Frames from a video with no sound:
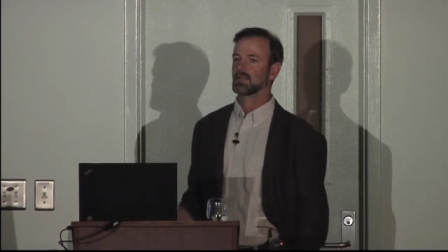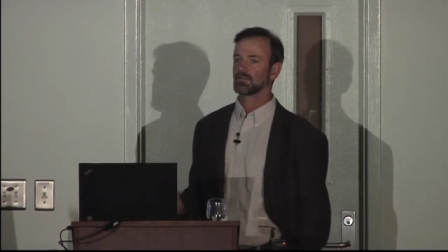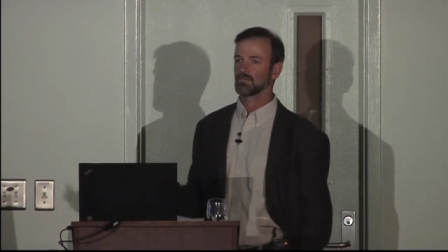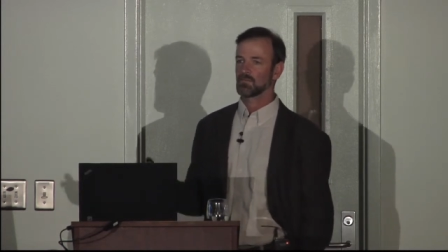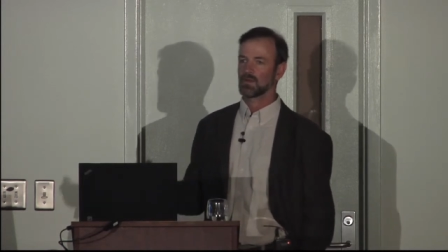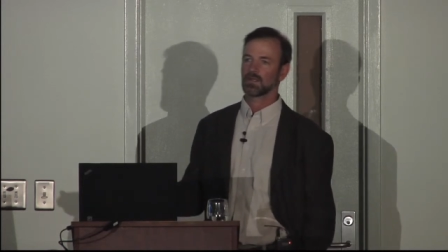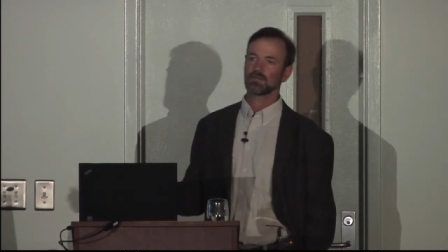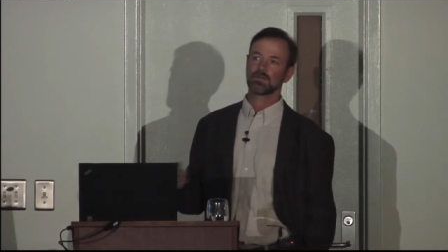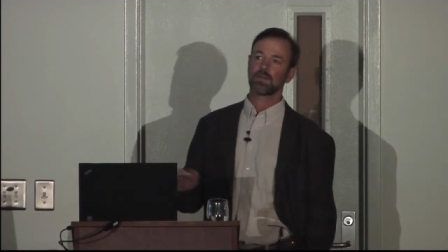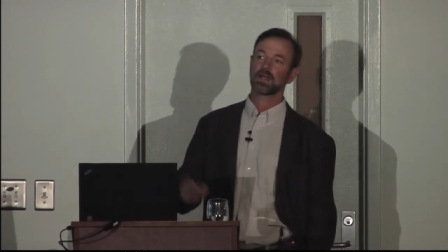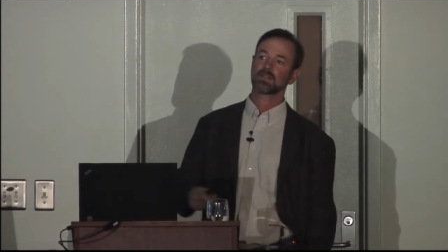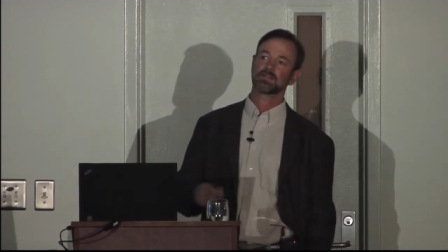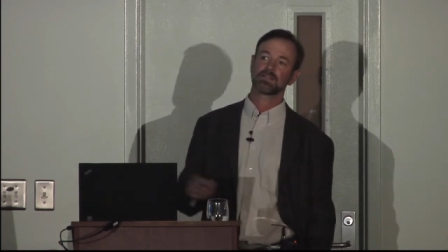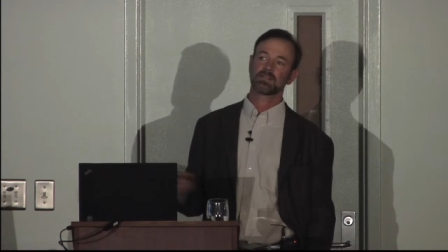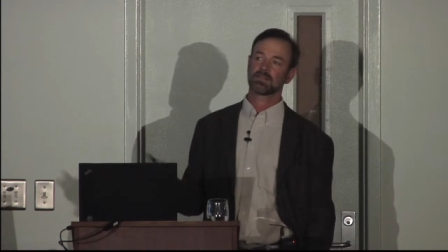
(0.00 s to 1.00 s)
and one of them
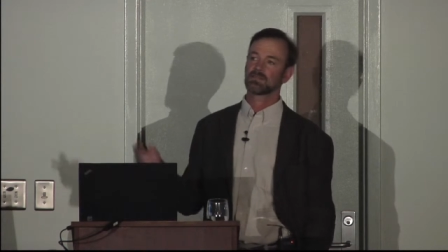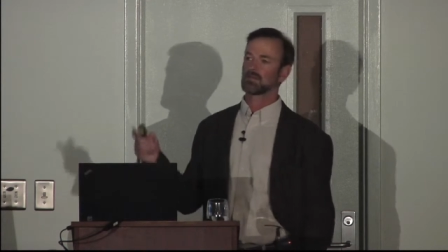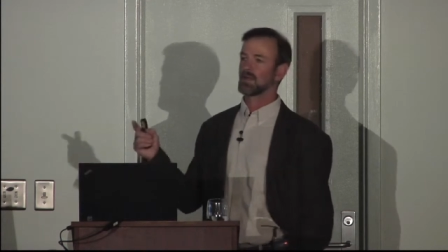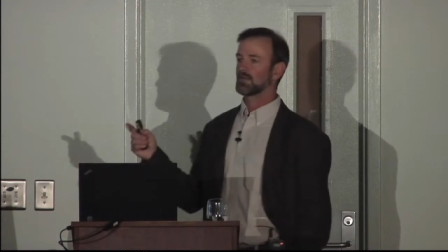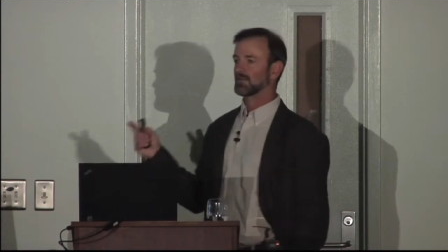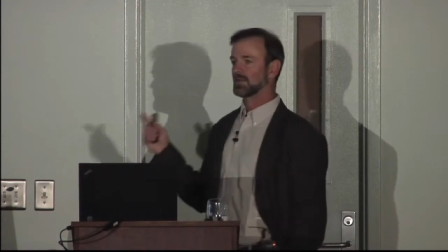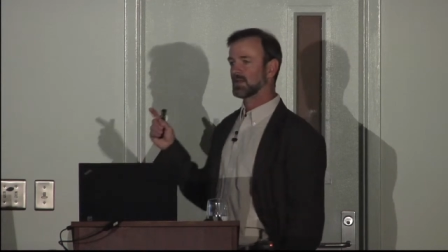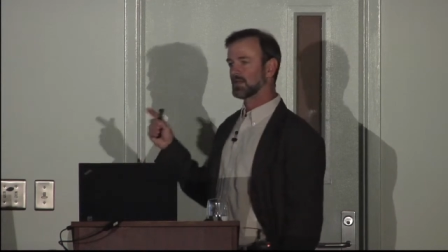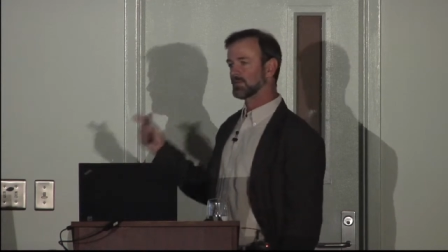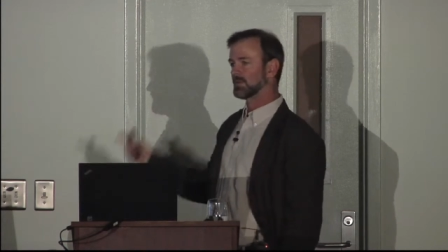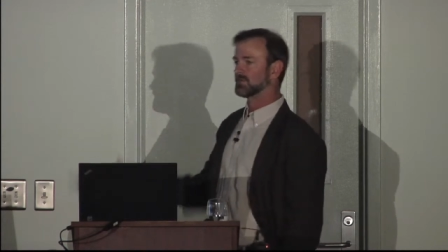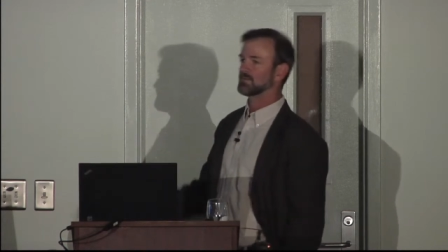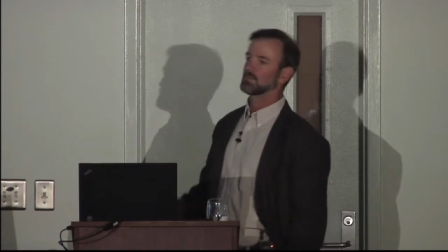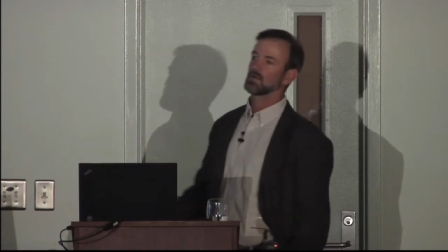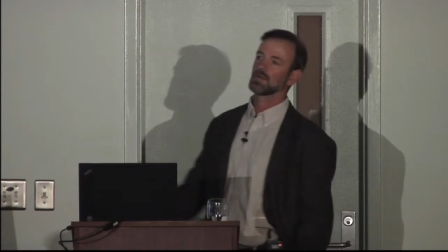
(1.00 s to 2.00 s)
actually traveled all the
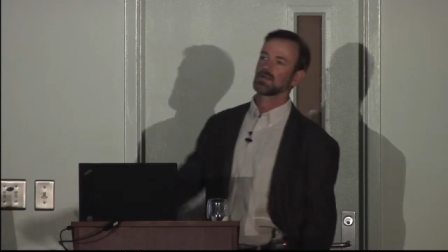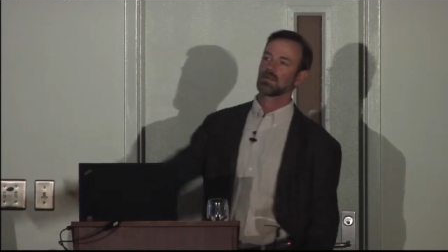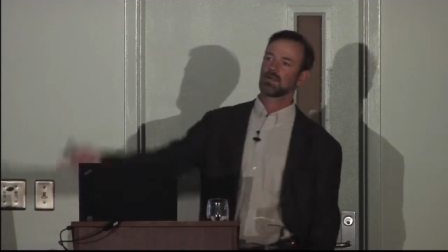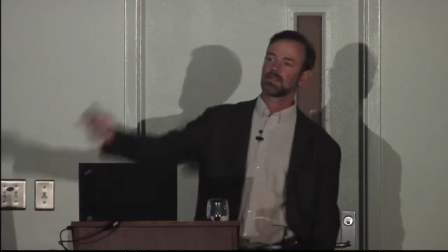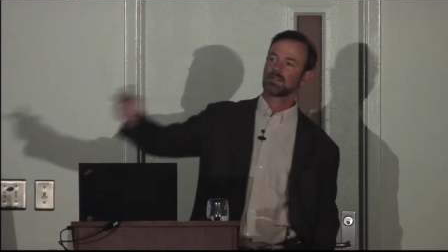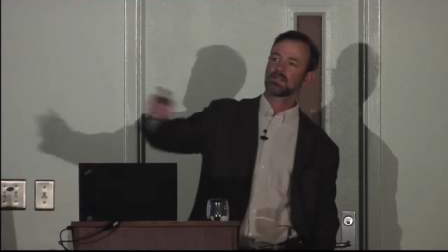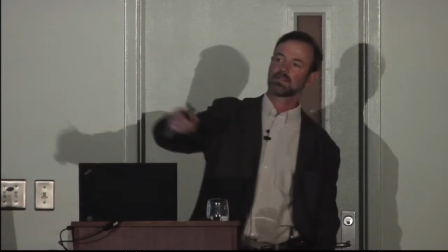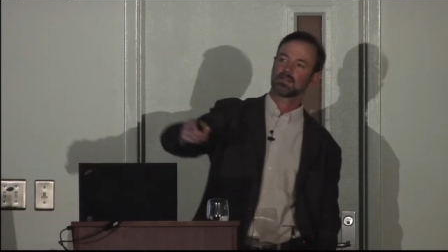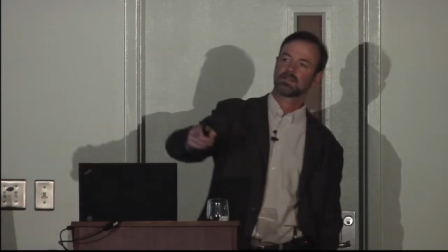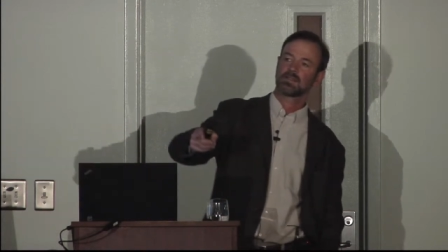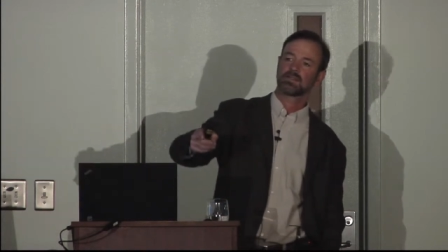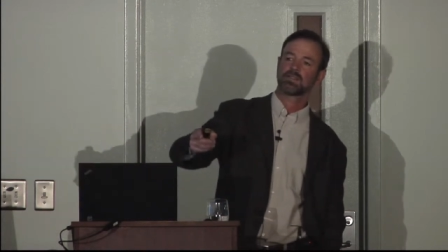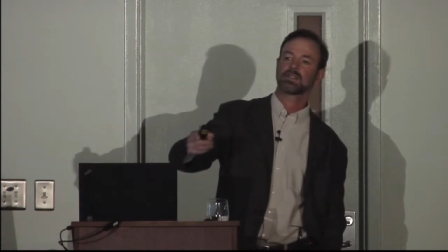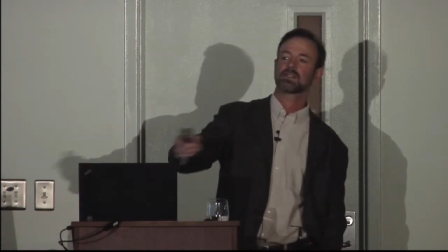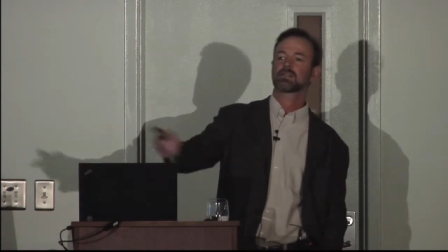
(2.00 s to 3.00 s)
way from Wakhan into
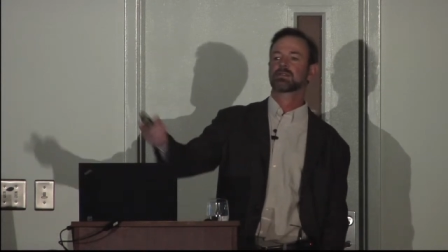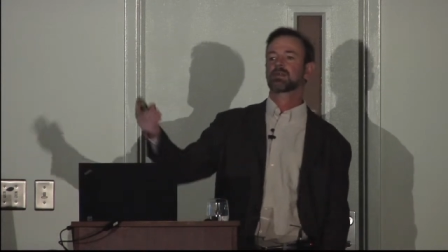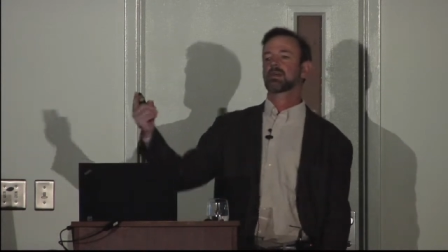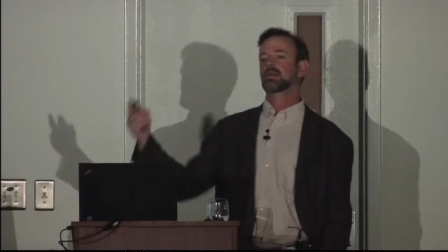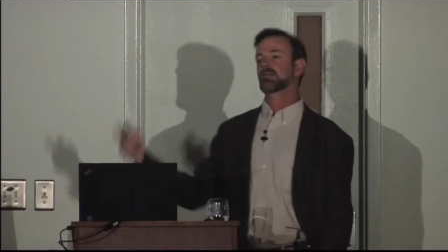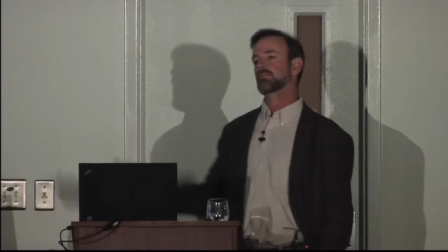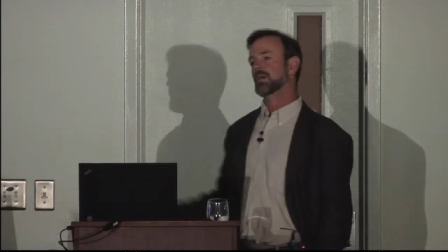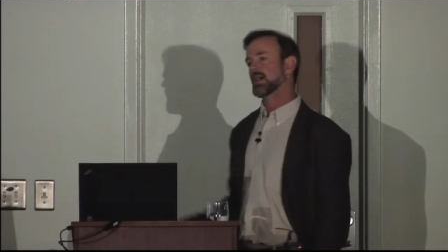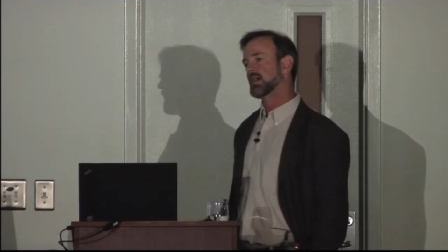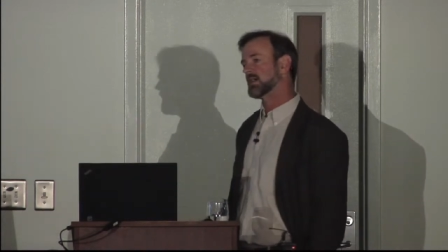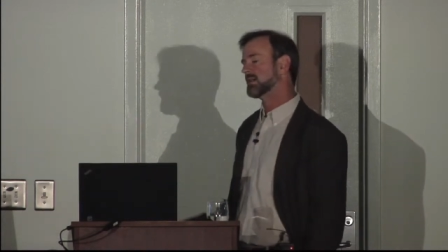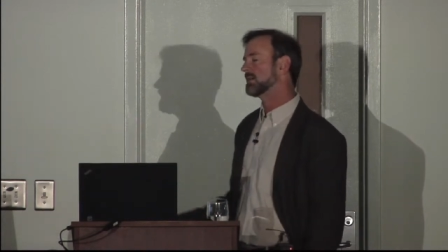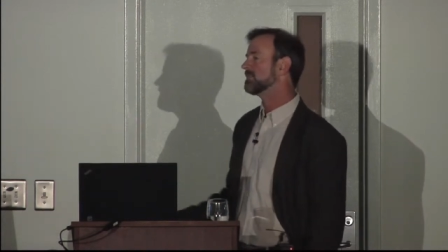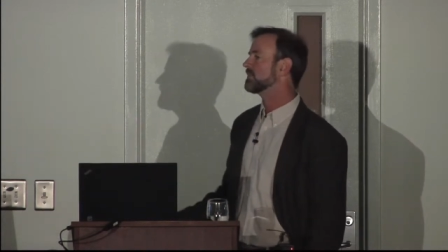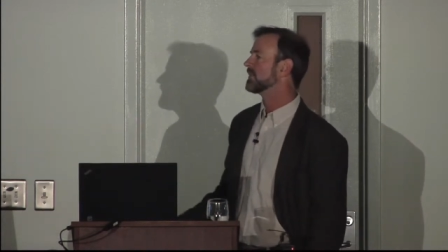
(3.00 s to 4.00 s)
Tajikistan and
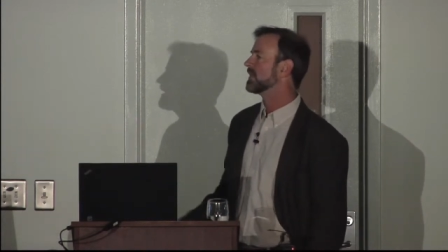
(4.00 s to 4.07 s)
back.